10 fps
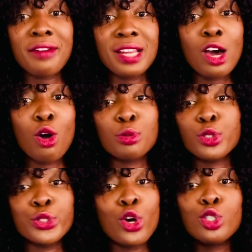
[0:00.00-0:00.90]
that
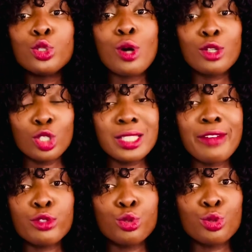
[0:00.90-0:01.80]
option, all you just
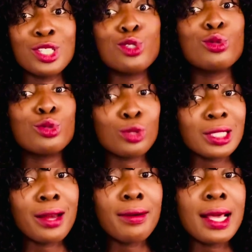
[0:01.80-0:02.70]
have to do is to
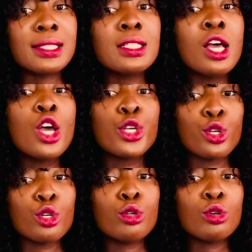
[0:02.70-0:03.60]
notarize
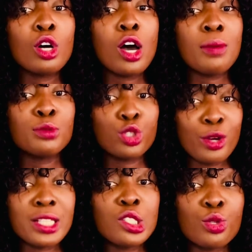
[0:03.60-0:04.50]
your
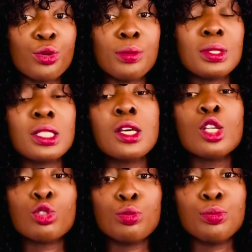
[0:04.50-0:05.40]
transcript
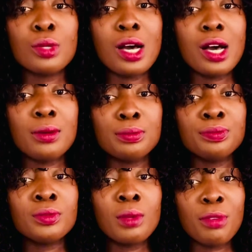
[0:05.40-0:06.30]
to
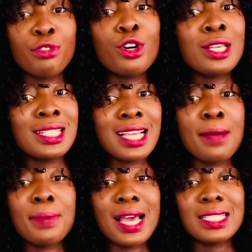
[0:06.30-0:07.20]
before it
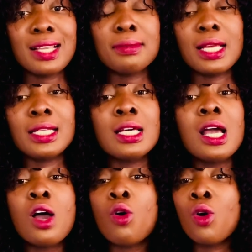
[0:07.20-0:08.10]
can be accepted.
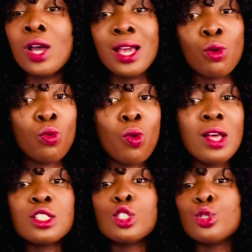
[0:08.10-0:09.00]

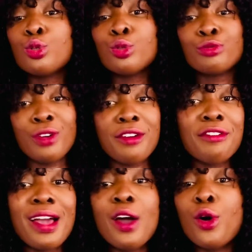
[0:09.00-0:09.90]
Once you
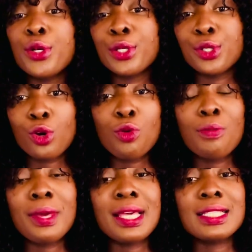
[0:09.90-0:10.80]
verify all your
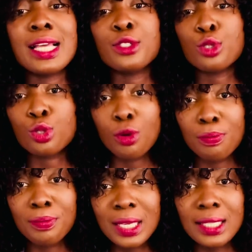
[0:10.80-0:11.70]
documents and you
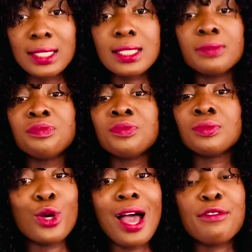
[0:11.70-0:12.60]
submit,
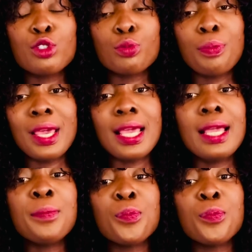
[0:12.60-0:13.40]
you have to pay